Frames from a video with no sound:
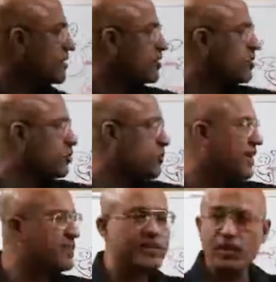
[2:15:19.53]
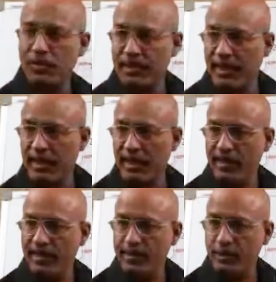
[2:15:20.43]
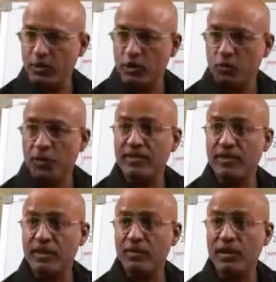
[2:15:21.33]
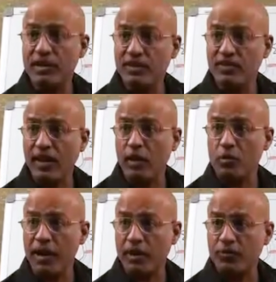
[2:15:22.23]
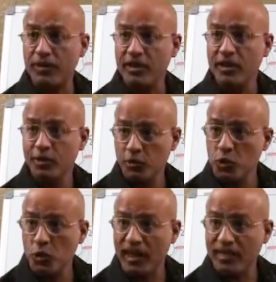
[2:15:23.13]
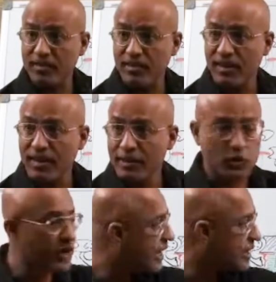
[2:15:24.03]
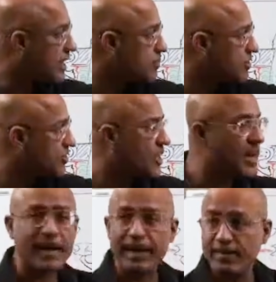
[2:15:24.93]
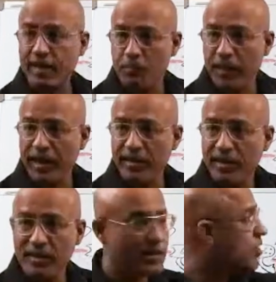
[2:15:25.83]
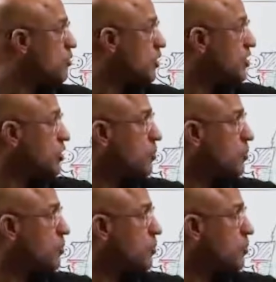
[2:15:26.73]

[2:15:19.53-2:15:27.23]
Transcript: this is present in our DNA. So it is present in our T cell or macrophage nucleus. So here the messenger RNAs are made for these